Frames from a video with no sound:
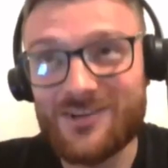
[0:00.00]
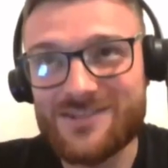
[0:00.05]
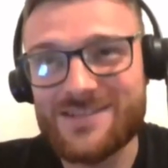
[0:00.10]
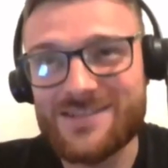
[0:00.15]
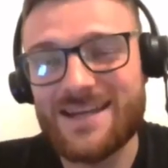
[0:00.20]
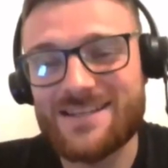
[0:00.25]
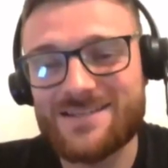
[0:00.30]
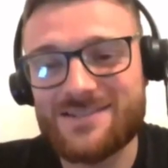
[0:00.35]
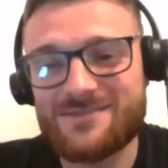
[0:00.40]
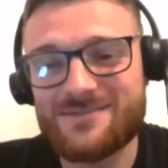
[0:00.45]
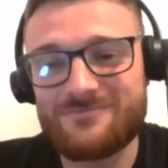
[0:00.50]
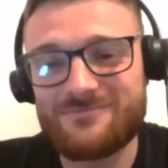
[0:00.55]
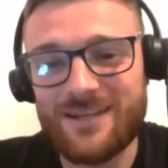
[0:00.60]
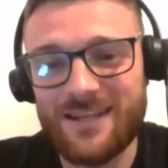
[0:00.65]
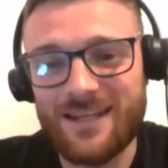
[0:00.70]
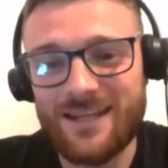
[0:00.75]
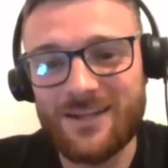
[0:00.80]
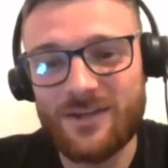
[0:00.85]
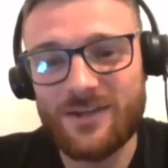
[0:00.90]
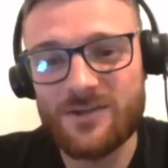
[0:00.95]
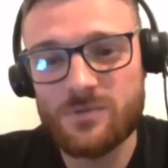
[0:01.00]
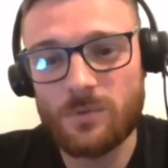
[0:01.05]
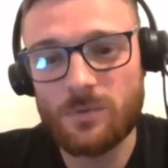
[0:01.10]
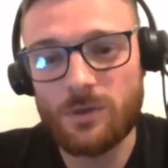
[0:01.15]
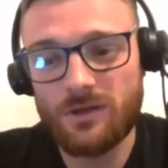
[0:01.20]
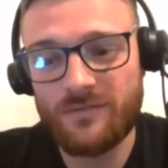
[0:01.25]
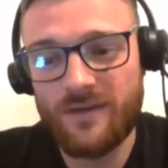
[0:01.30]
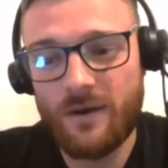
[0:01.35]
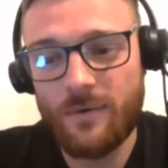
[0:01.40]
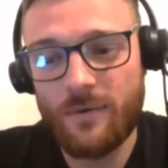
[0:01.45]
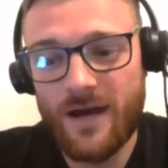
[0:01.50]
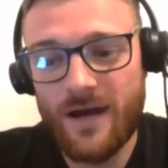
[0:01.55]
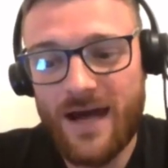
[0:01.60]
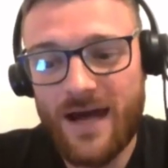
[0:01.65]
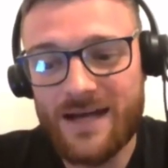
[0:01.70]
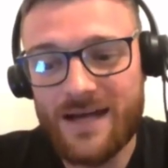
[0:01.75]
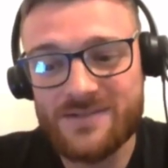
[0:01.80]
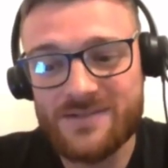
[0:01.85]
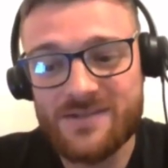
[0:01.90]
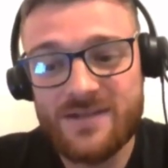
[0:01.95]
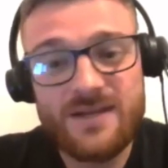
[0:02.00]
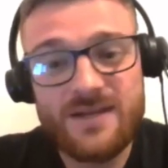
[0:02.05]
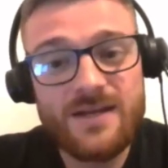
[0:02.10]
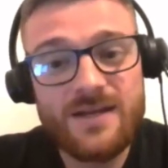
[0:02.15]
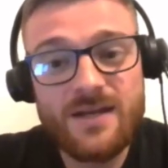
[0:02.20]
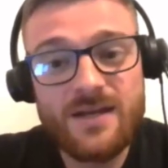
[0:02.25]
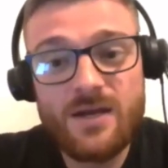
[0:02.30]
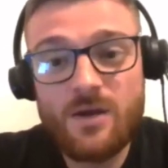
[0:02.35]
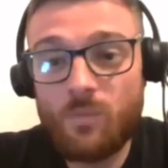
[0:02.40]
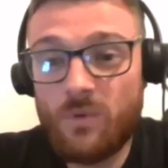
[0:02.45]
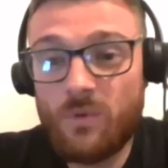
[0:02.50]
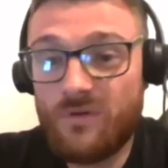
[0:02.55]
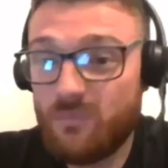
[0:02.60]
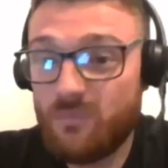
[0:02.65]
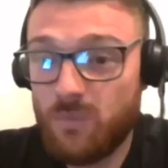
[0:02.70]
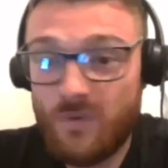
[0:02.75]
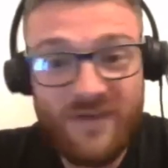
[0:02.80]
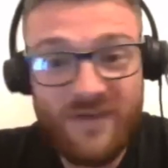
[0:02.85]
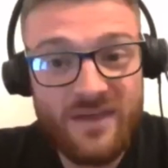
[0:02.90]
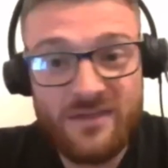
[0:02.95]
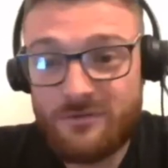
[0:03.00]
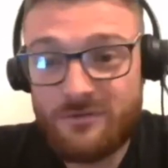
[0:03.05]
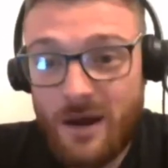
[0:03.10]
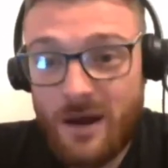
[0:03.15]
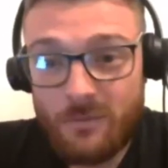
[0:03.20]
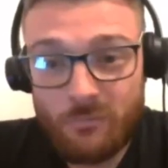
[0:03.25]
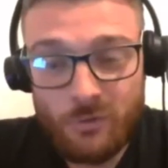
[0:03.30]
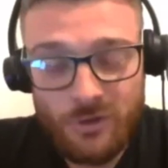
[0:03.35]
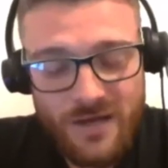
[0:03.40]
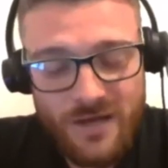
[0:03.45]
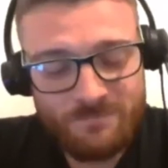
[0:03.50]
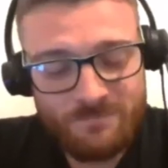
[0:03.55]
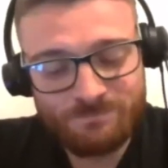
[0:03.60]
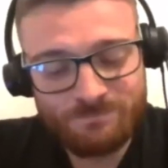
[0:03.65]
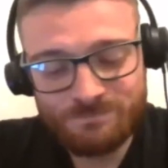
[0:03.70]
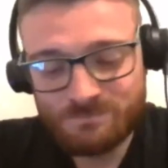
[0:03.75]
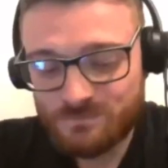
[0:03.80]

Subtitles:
that's really close to all of our hearts. We've hit the ground running.